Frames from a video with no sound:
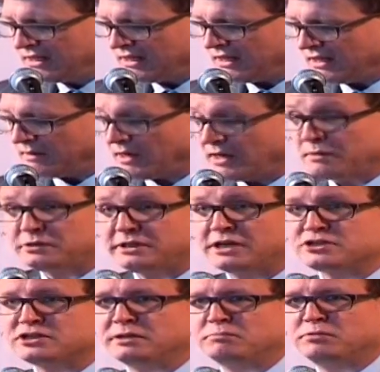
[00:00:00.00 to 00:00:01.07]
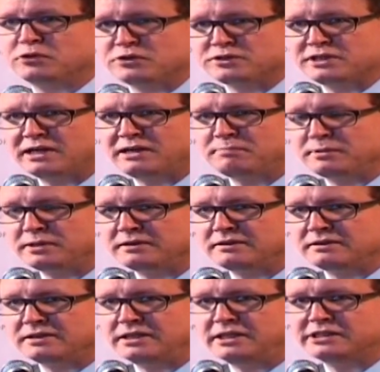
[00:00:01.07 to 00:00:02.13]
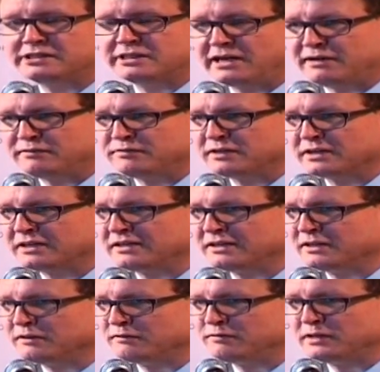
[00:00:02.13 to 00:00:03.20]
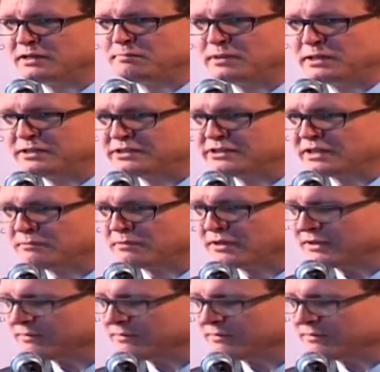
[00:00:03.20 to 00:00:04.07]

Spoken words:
I was actually brought up in East Africa and the Philippines. I'm not